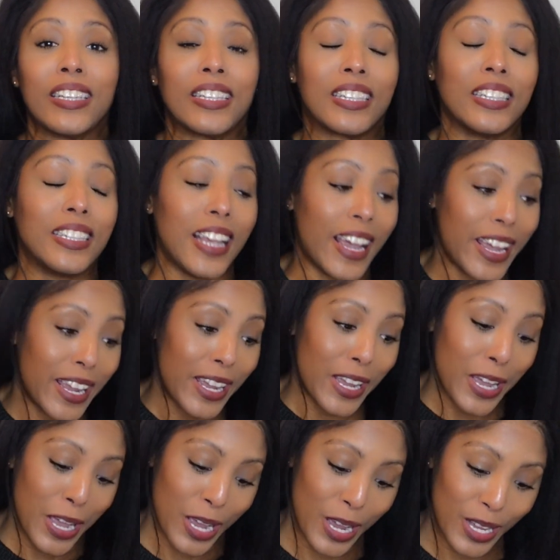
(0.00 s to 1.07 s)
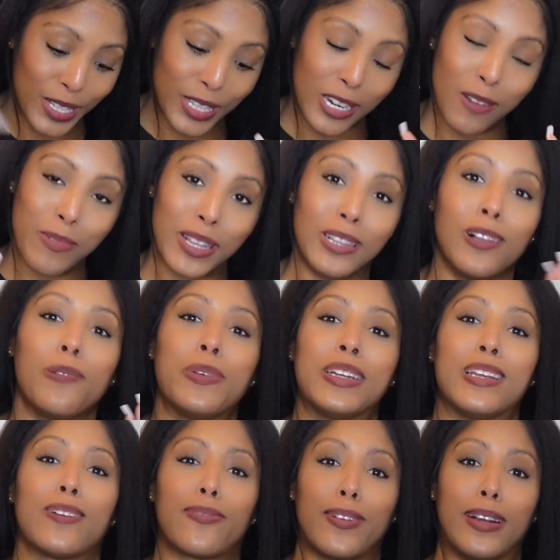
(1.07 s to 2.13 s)
Today is going to be a little bit
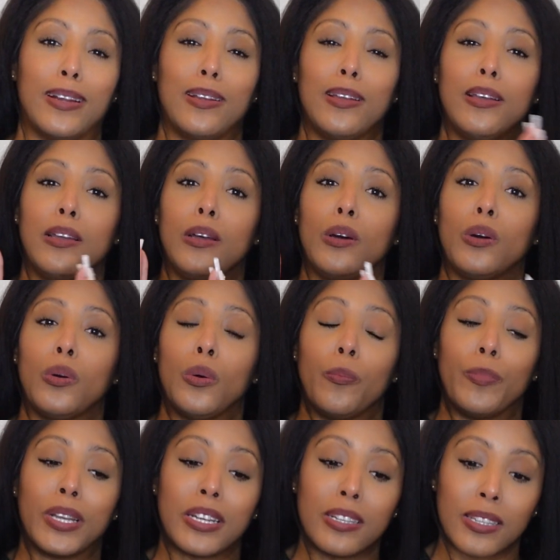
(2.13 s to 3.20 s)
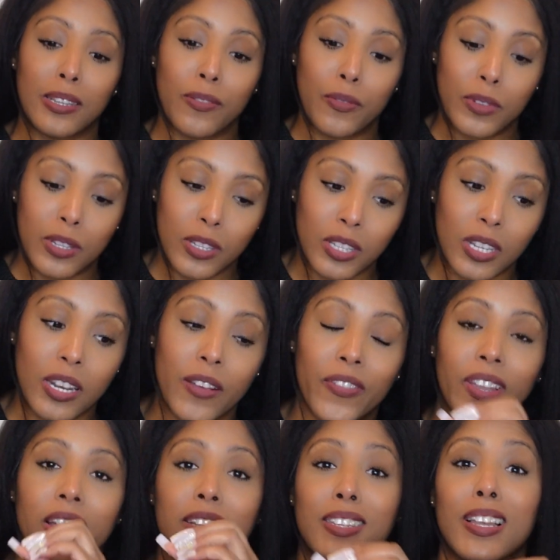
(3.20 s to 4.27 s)
different because of the
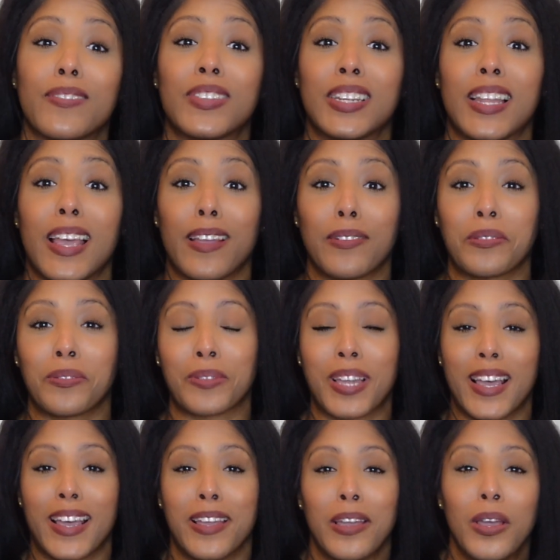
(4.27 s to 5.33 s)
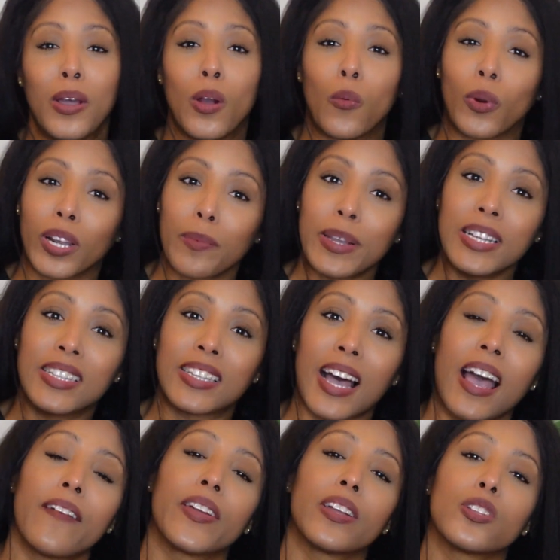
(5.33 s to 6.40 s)
significance of today, okay? We're going to be
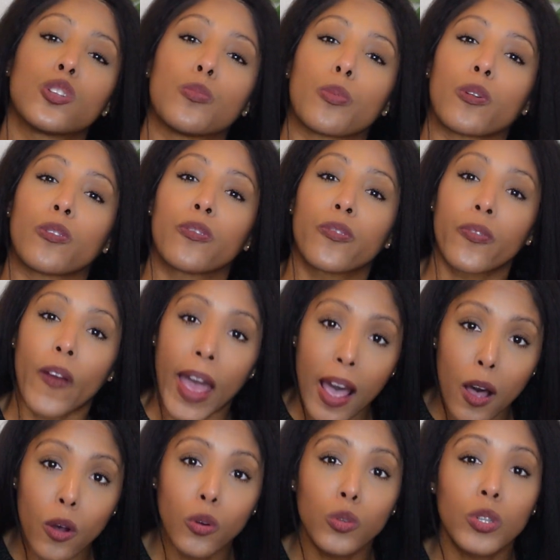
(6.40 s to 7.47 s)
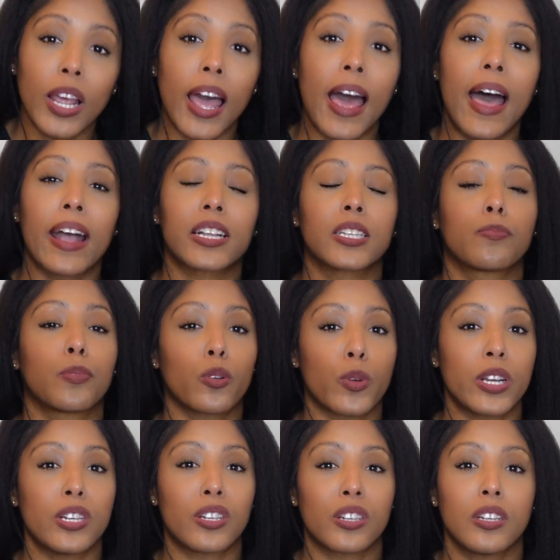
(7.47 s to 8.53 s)
diving into profound
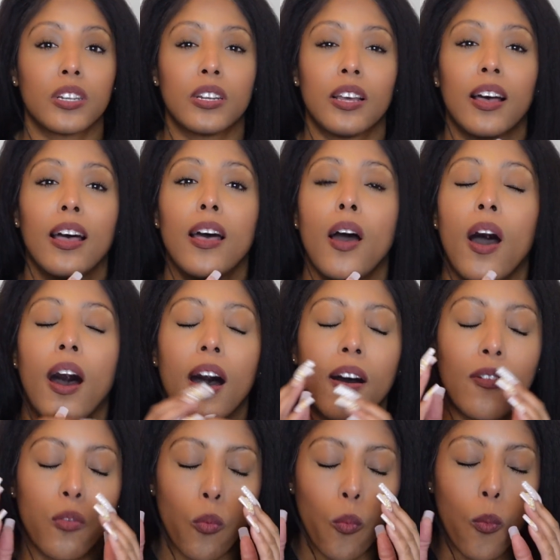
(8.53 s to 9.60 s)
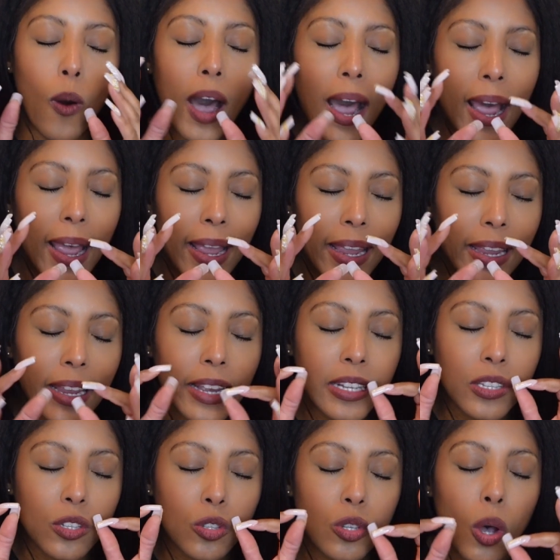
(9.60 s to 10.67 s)
exploration of why
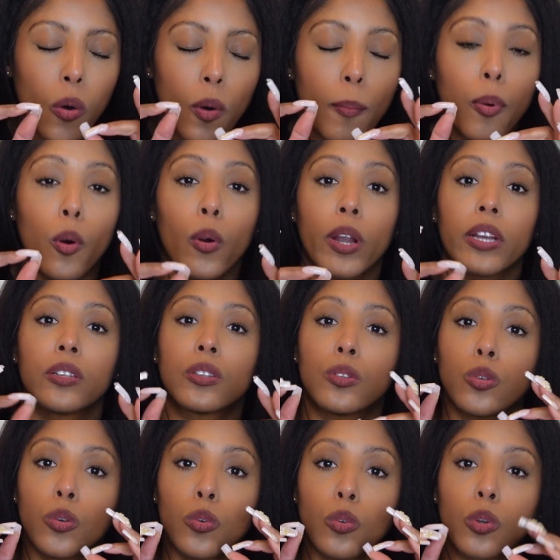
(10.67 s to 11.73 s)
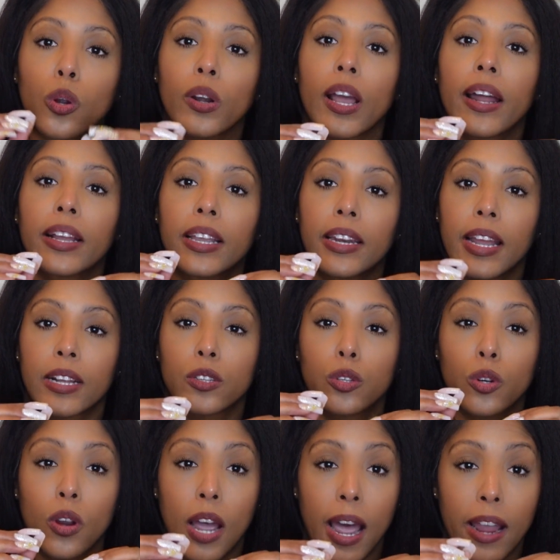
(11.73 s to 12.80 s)
it's so important to learn how to connect
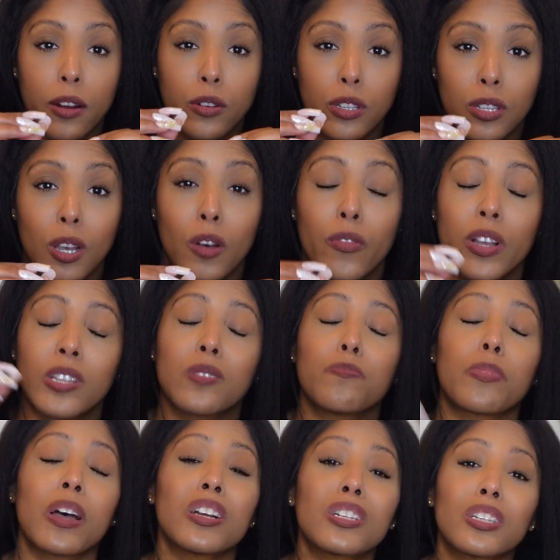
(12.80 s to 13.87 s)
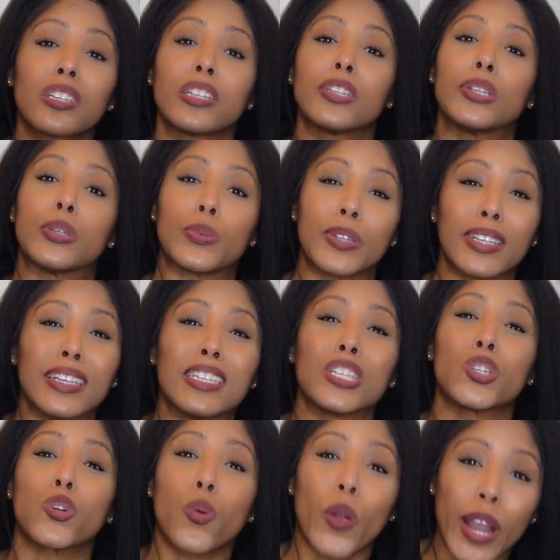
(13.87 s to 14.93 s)
to your higher self, especially during
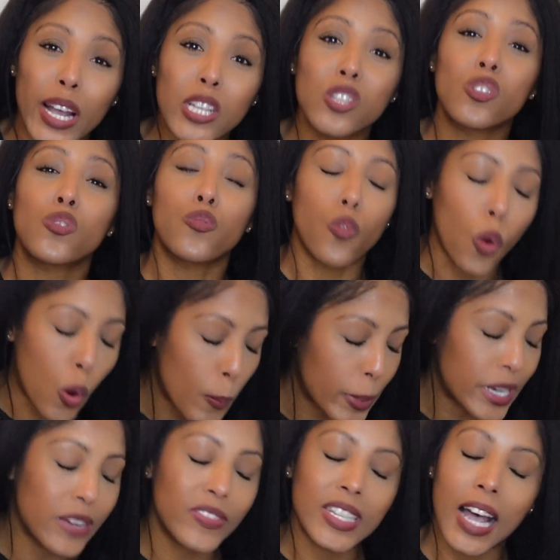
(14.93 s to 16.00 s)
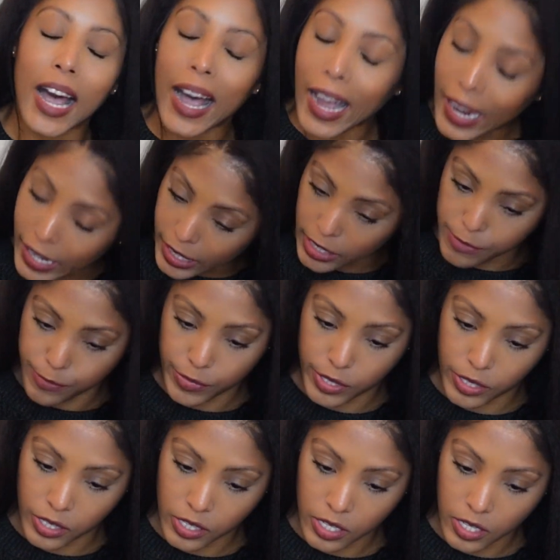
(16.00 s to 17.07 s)
these transformative
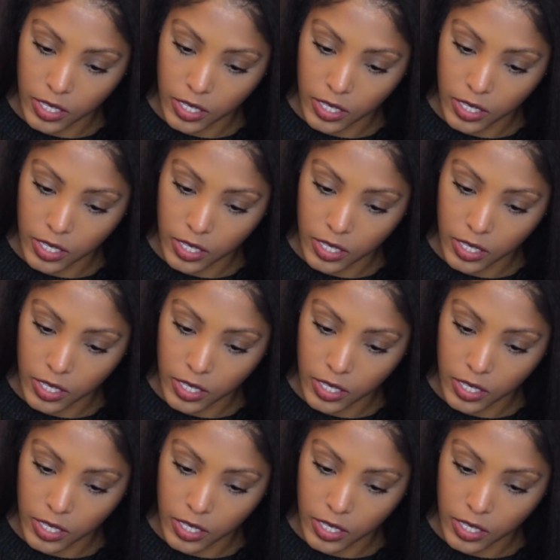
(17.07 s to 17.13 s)
times.